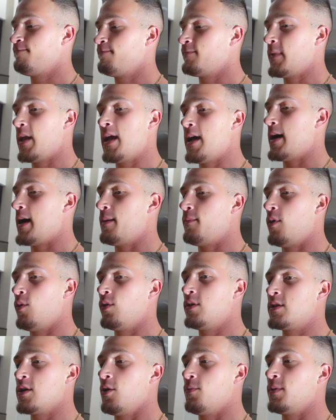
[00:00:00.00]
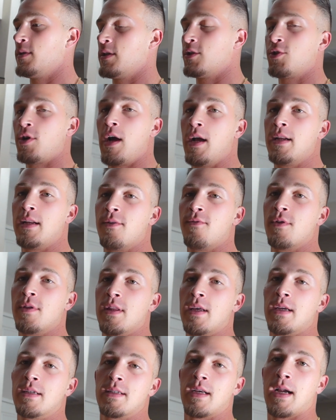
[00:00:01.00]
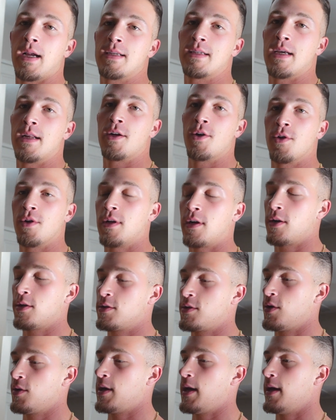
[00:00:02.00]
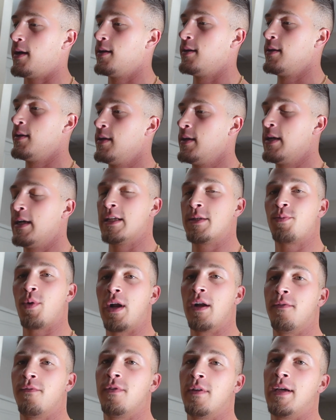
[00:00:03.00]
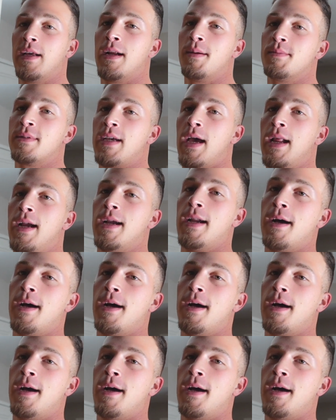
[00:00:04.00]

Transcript: Yeah, I'm always open to trying different things, like I said earlier. So yeah, it's Brandon Flihan. I'm signing